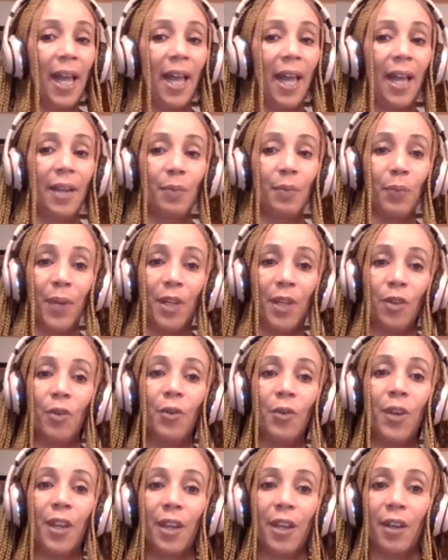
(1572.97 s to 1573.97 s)
And when
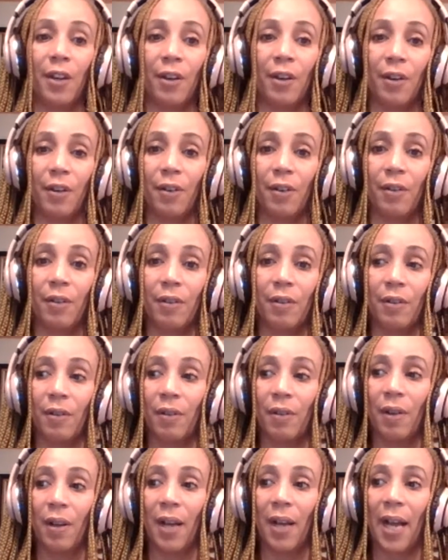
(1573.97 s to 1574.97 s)
you hear,
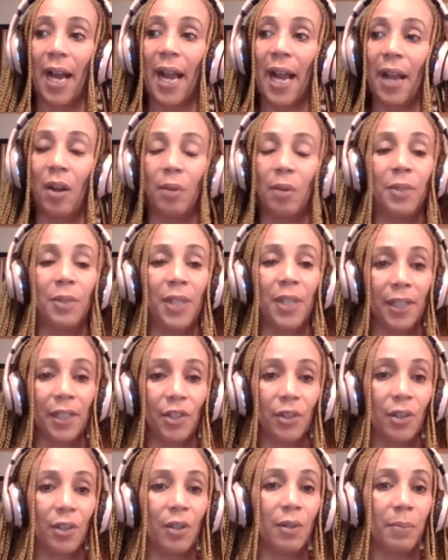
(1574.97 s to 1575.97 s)
I
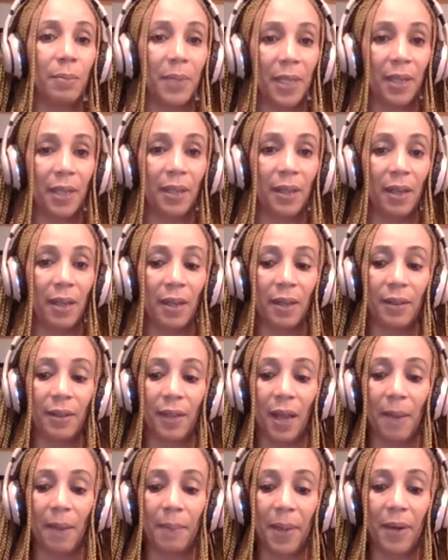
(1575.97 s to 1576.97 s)
object to her being,
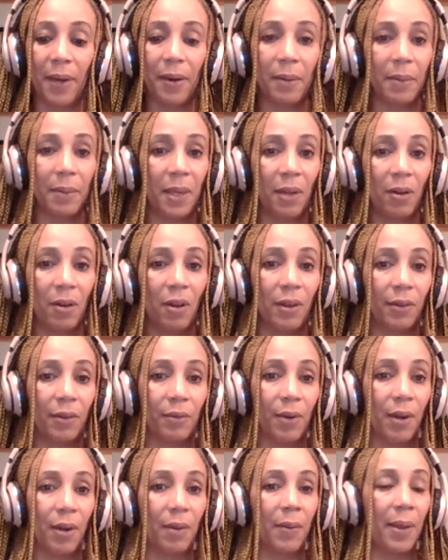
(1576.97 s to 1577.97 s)
Amaria being called a
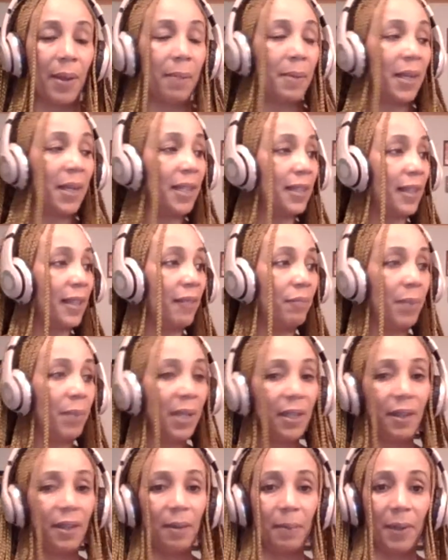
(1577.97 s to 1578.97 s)
runaway because I've
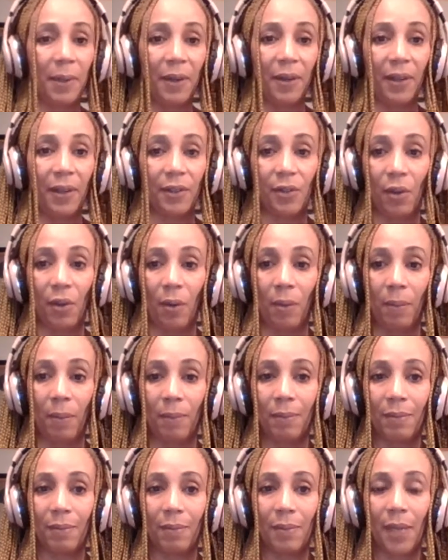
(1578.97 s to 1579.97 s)
been in Amaria's
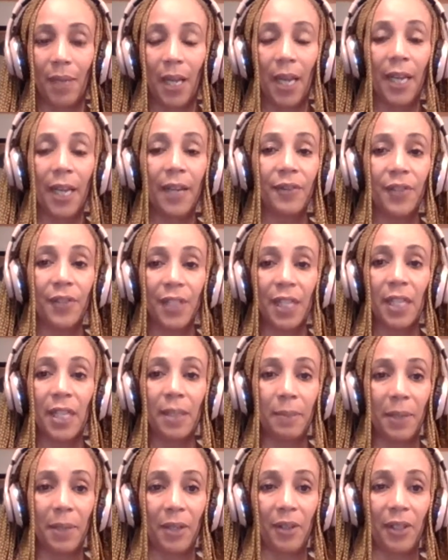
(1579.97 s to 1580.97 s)
home and I've seen
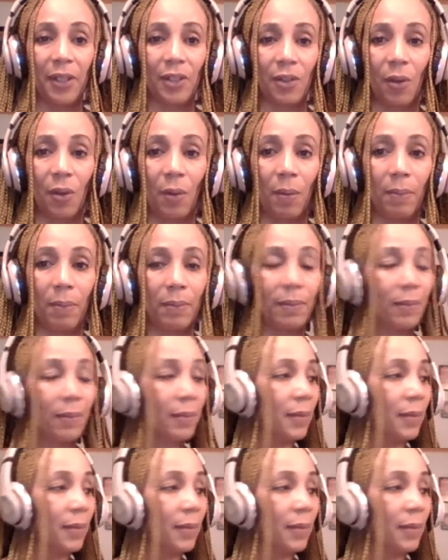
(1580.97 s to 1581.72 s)
Amaria's home.